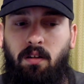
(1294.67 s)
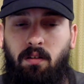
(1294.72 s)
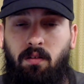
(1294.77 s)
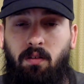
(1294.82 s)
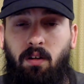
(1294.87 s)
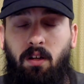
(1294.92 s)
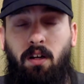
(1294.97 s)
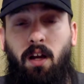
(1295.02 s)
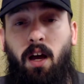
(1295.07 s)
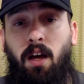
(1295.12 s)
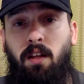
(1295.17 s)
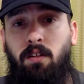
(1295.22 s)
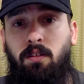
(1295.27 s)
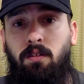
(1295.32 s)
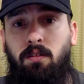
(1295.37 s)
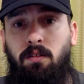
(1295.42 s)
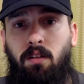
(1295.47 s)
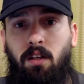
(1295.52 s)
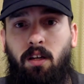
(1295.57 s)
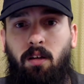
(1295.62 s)

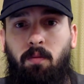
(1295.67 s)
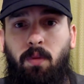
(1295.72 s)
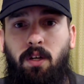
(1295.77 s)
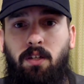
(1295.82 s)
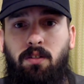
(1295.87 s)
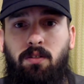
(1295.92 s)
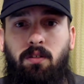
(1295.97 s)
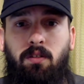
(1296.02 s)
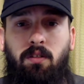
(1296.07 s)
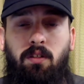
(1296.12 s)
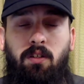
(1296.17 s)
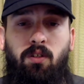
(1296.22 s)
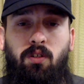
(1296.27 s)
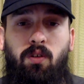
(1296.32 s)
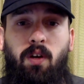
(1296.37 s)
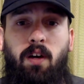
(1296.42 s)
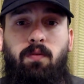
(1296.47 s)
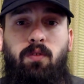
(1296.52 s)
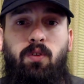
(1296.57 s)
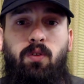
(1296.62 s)
island, and basically you
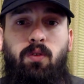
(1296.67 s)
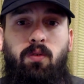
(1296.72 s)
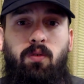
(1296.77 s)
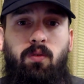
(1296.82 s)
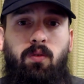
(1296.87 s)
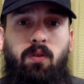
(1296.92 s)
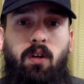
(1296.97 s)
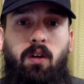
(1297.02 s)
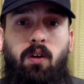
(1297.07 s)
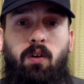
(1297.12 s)
have to,